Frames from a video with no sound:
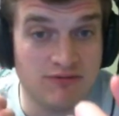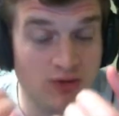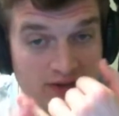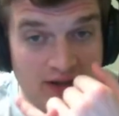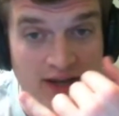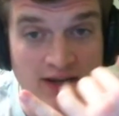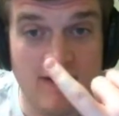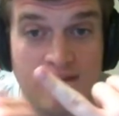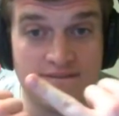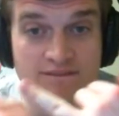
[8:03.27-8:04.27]
Fortnite,
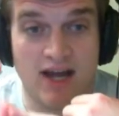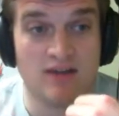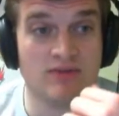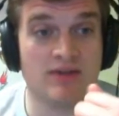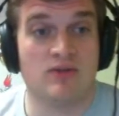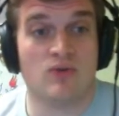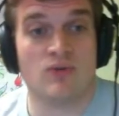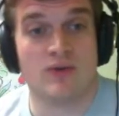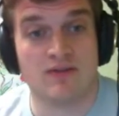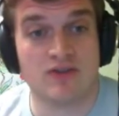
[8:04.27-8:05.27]
Valorant,
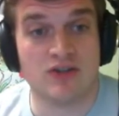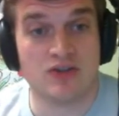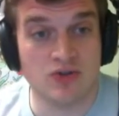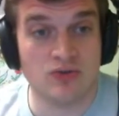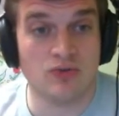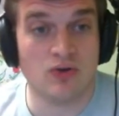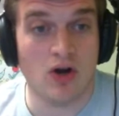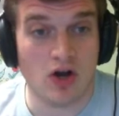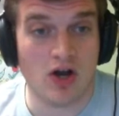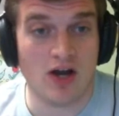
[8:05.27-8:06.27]
or whatever the new
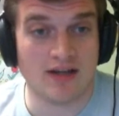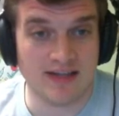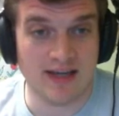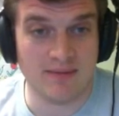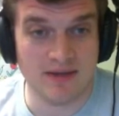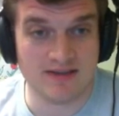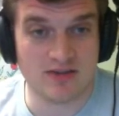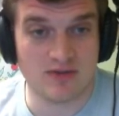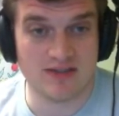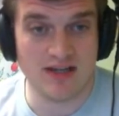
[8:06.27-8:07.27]
hot game is.
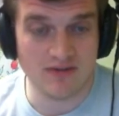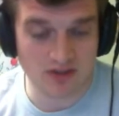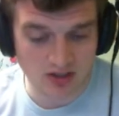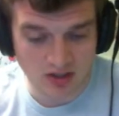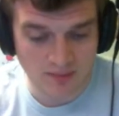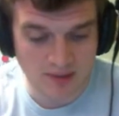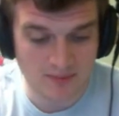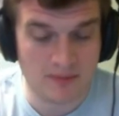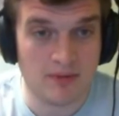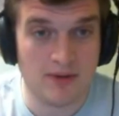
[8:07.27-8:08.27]
So instead of a comma, I'm
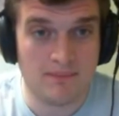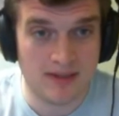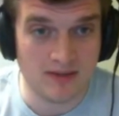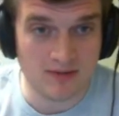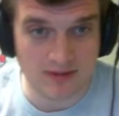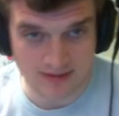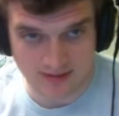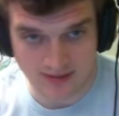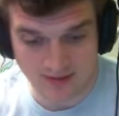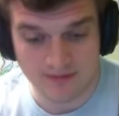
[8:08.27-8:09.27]
going to put a period
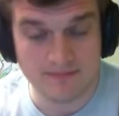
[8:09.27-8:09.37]
there.